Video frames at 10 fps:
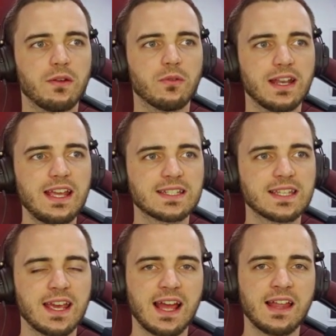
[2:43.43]

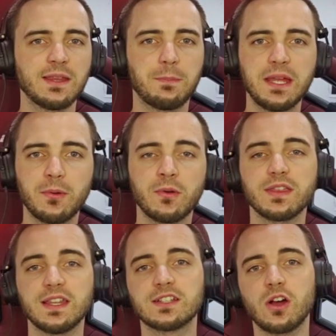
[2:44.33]
released, and the people
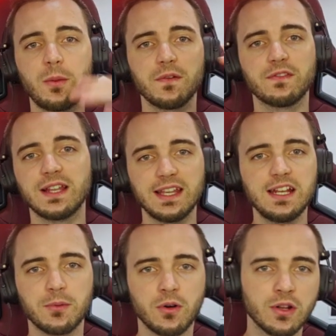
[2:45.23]
at the top of the
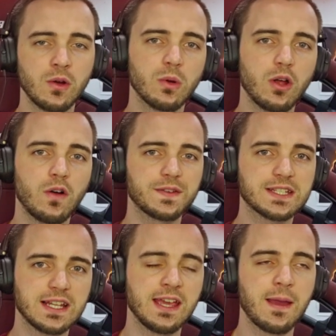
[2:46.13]
leaderboard will
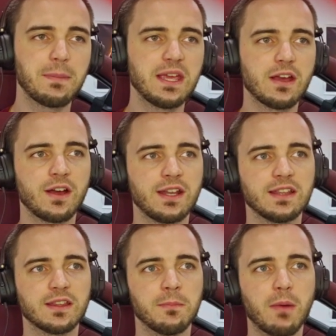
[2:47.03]
obviously be
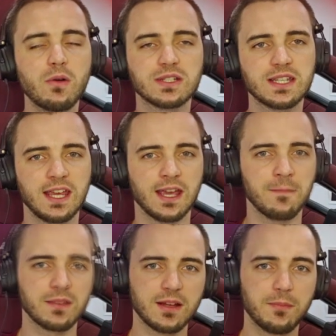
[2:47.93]
earning the most here.
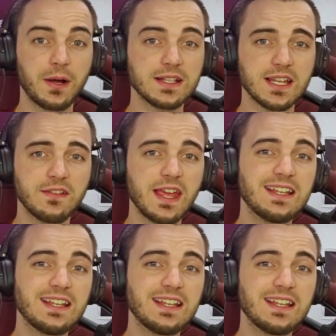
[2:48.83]
But if they